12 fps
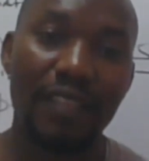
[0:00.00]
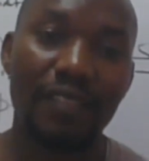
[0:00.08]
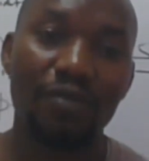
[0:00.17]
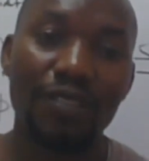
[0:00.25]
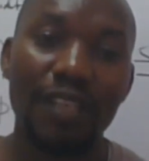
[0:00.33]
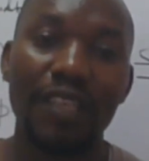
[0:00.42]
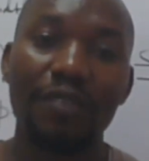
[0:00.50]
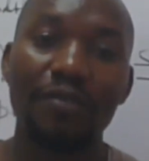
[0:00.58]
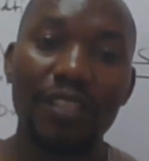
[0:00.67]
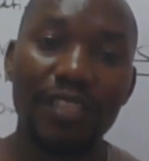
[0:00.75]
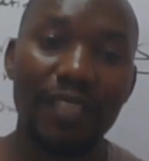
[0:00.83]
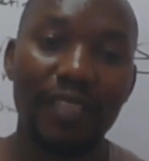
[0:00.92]
So
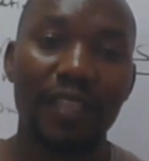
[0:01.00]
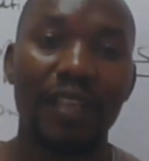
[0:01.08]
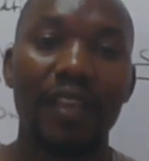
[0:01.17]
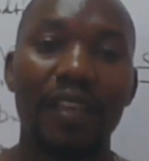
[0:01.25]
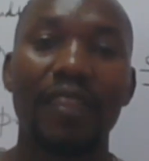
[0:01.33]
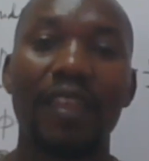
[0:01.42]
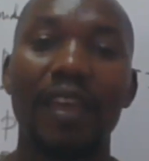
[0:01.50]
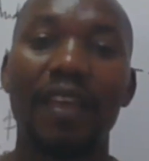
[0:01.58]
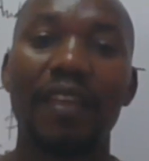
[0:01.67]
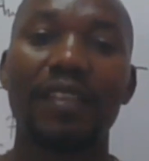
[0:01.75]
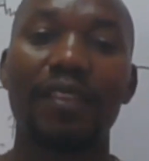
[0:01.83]
security, the